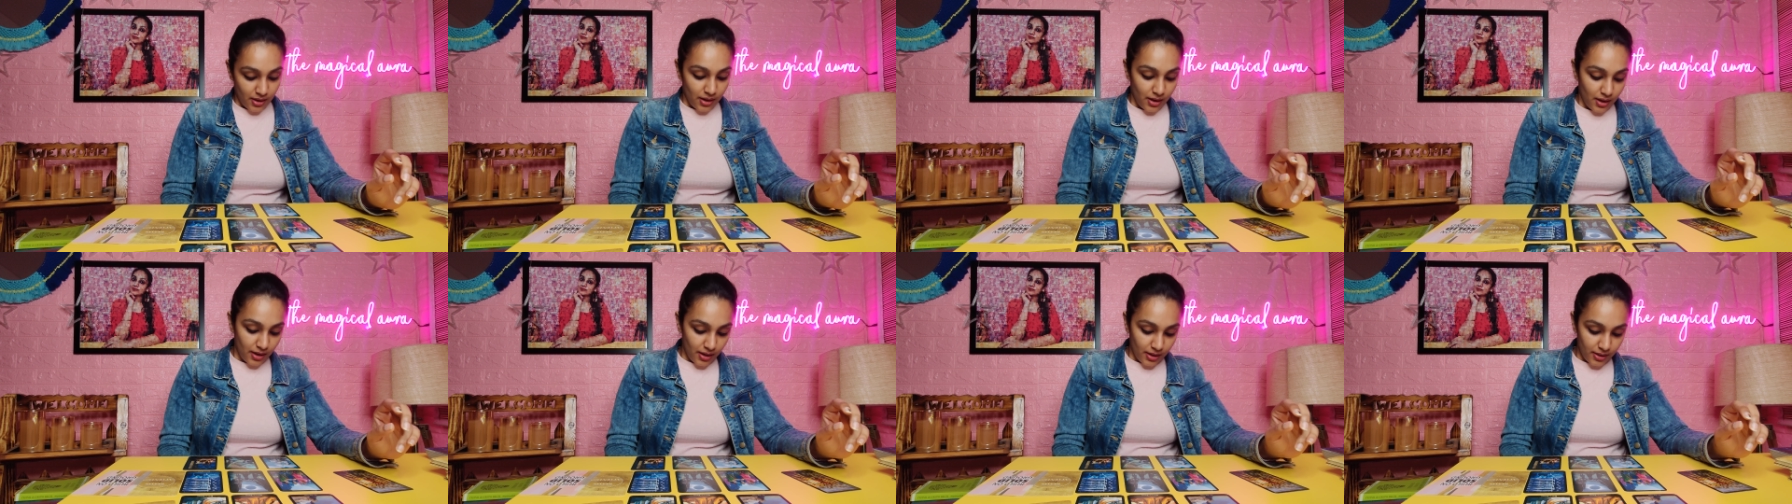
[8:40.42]

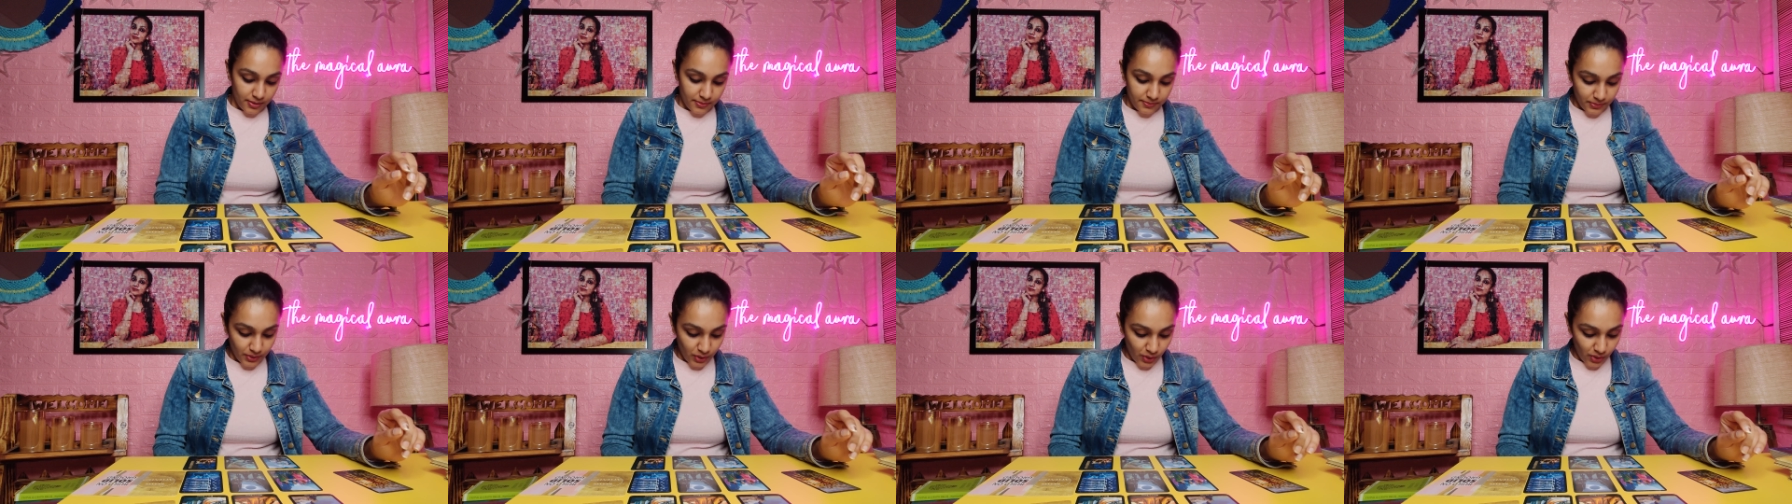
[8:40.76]

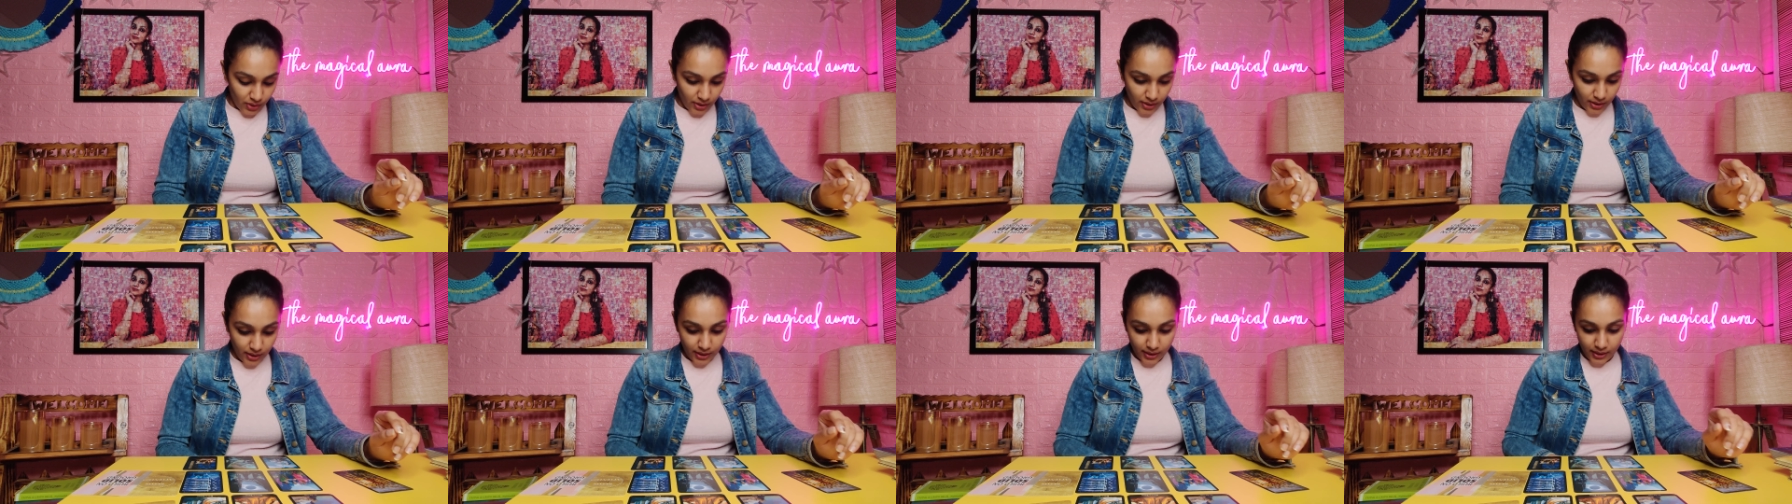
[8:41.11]
Um
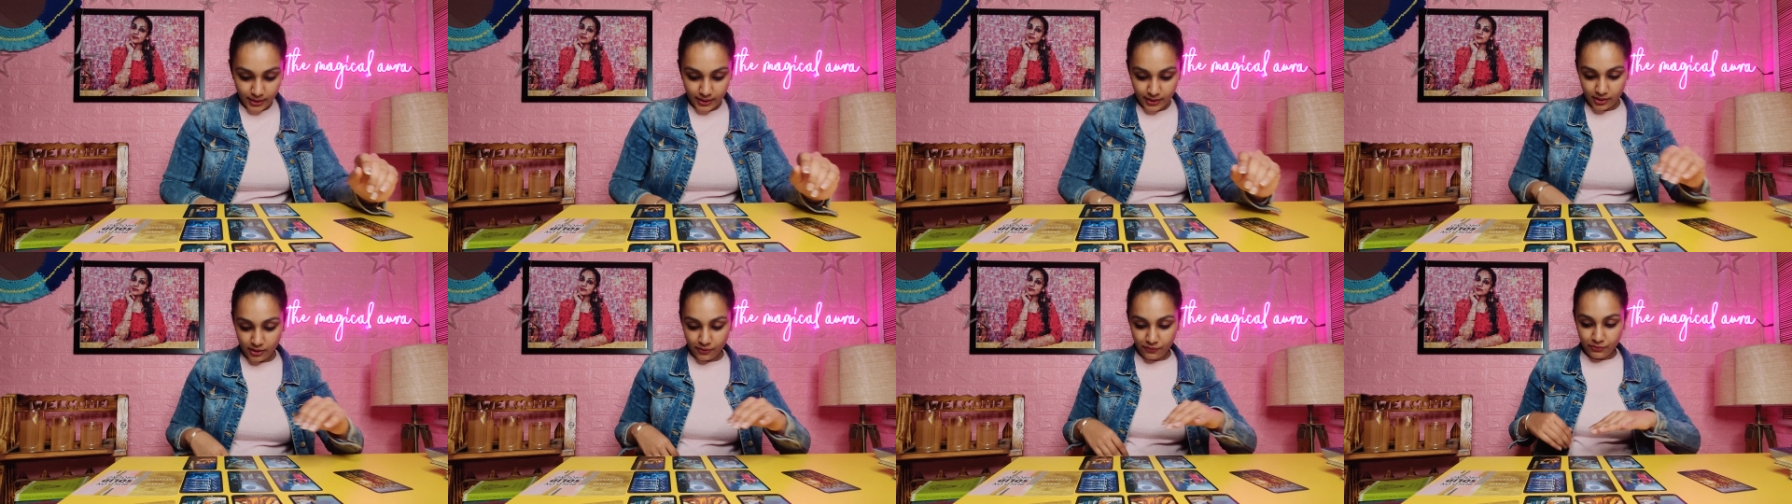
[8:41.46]

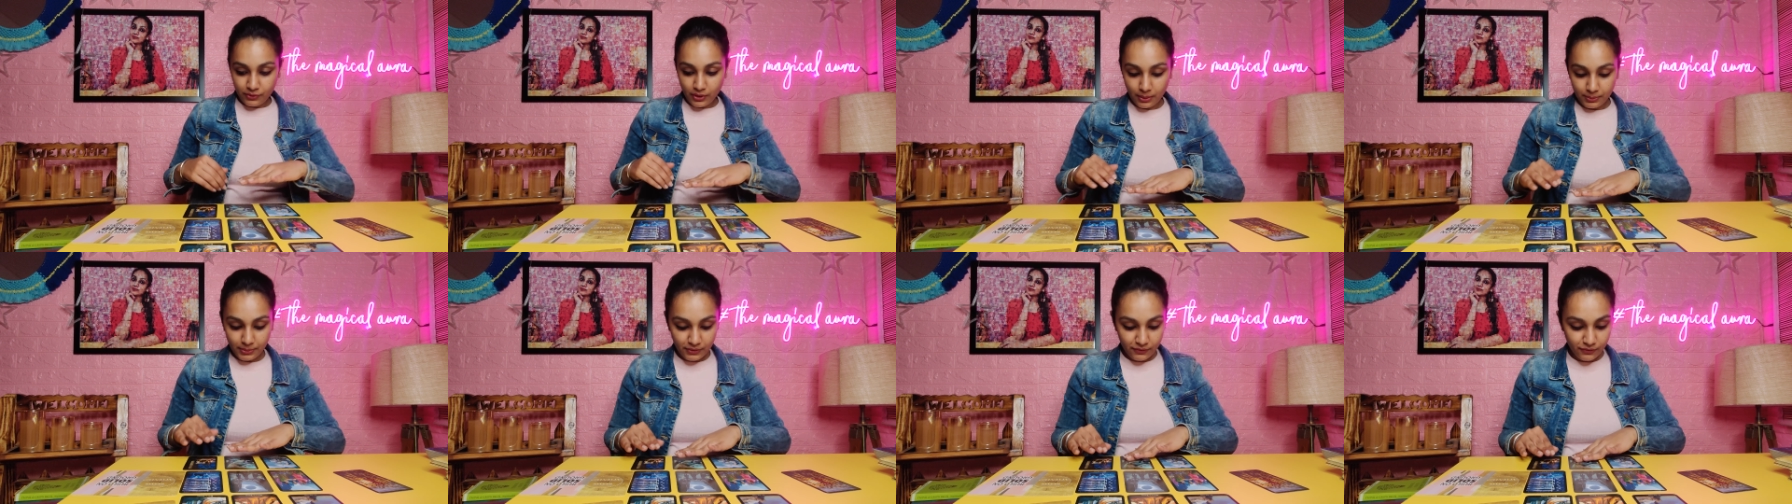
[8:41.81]
in the
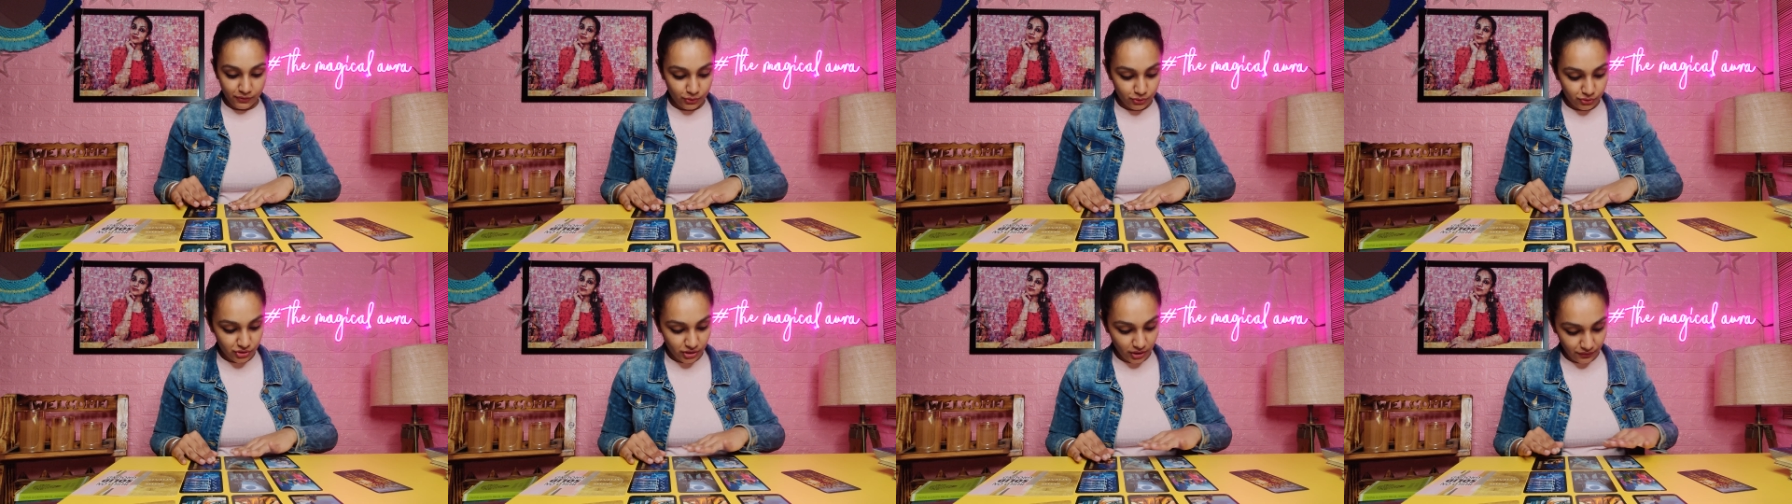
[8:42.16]
coming
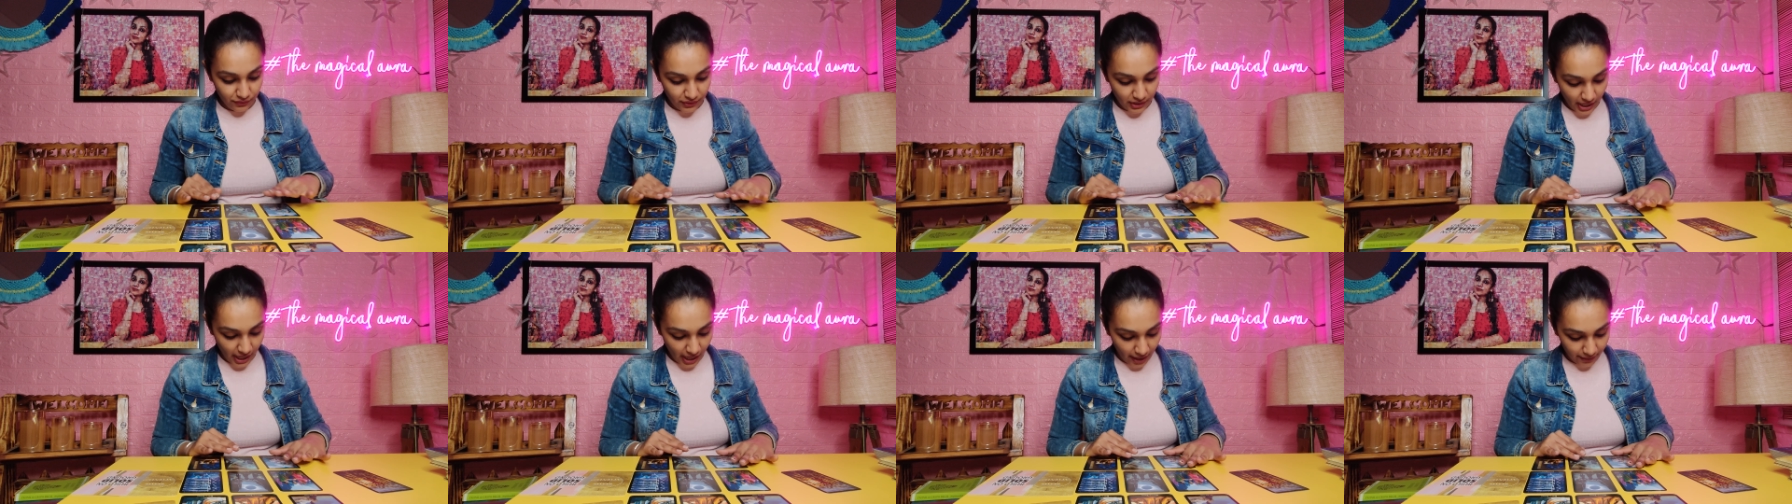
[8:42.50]
future
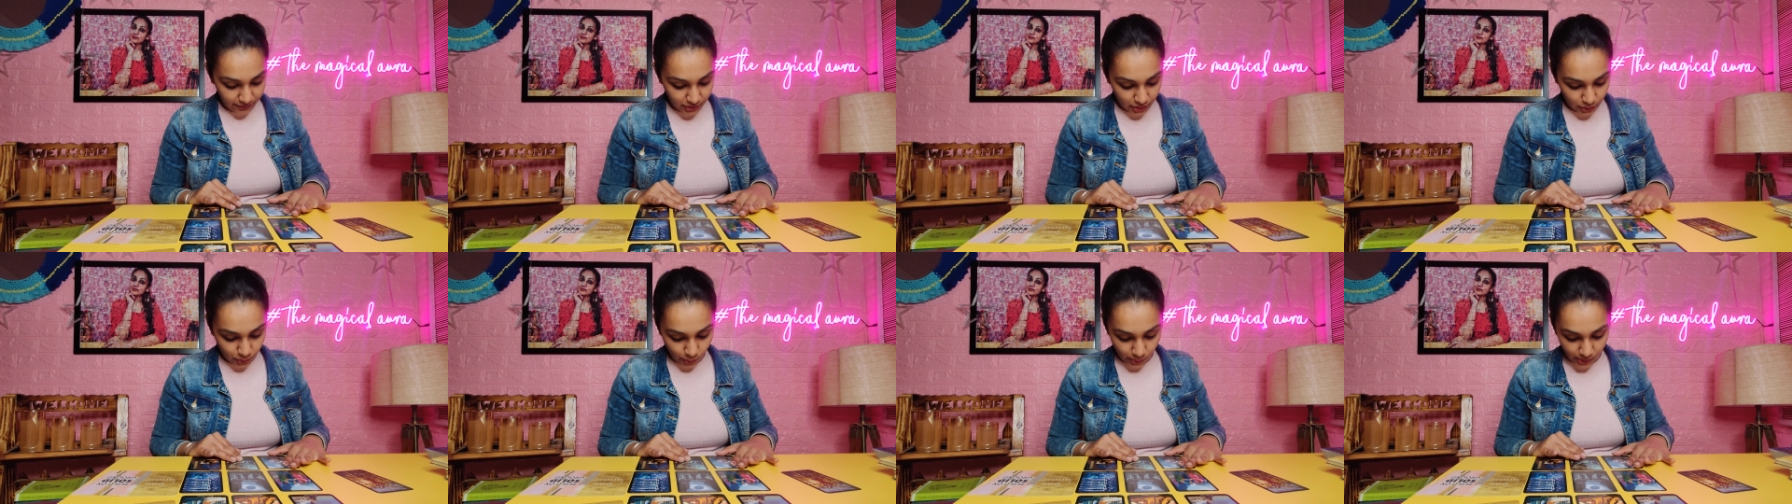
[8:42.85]
we
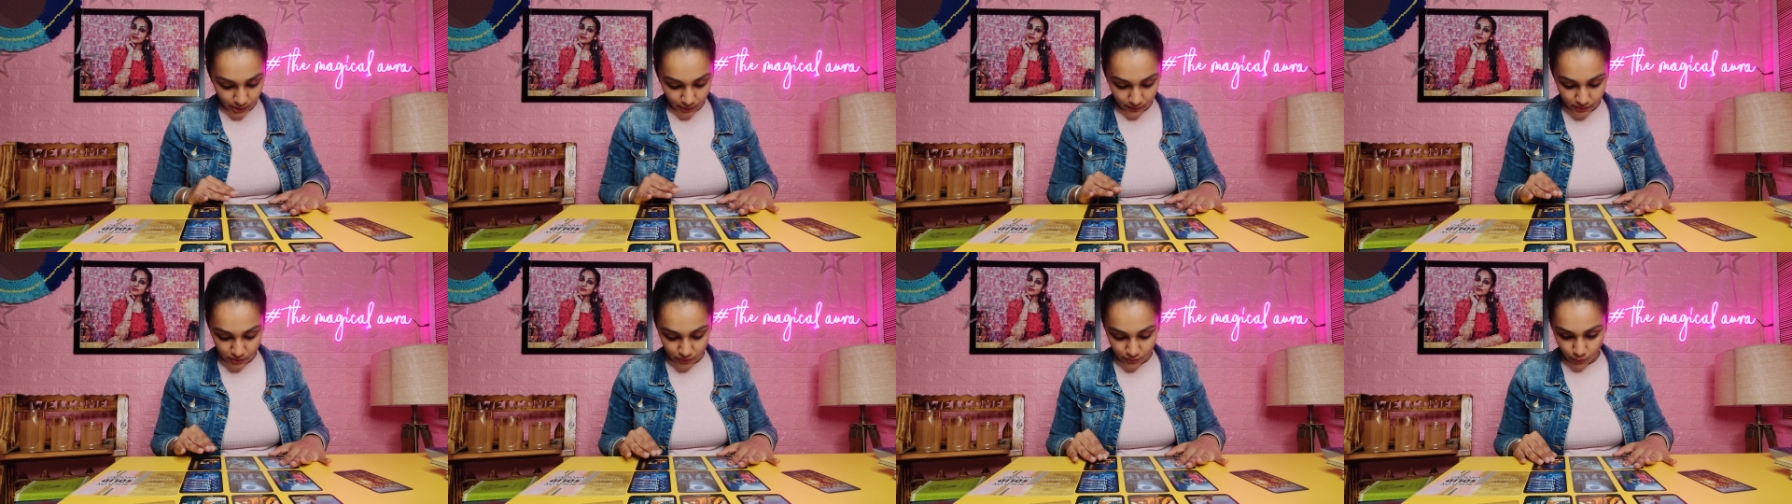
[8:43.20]
have the
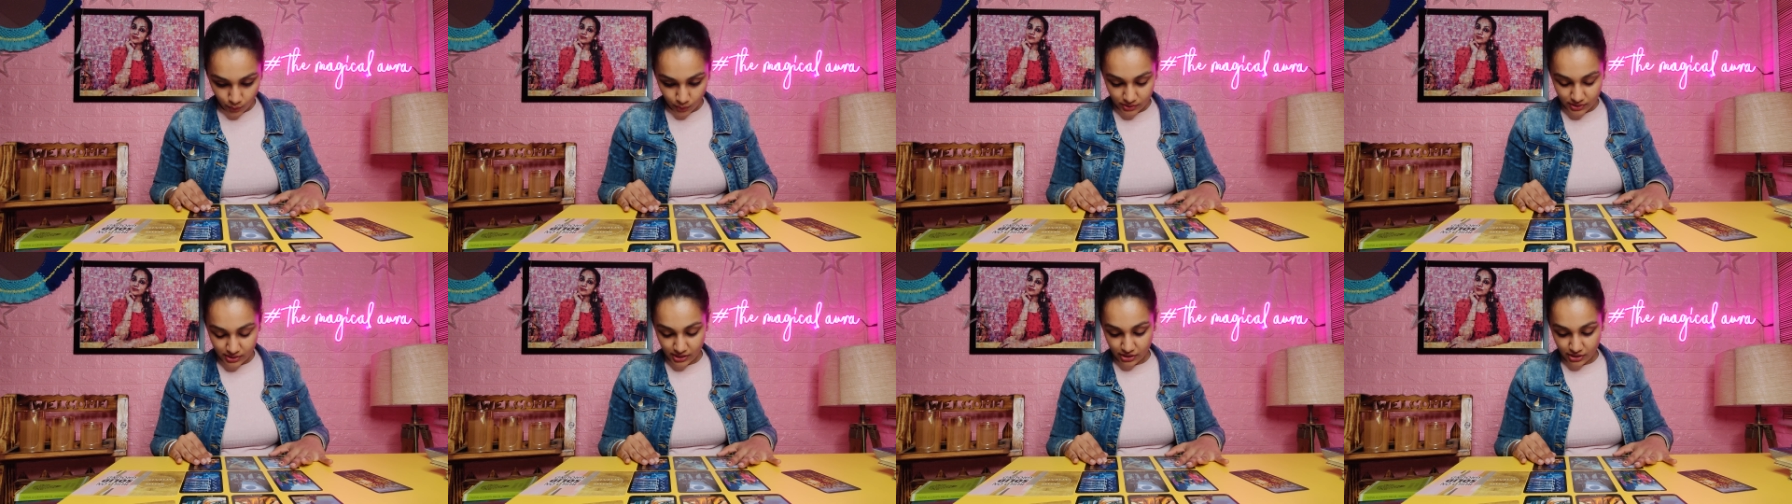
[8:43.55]
Queen of Swords,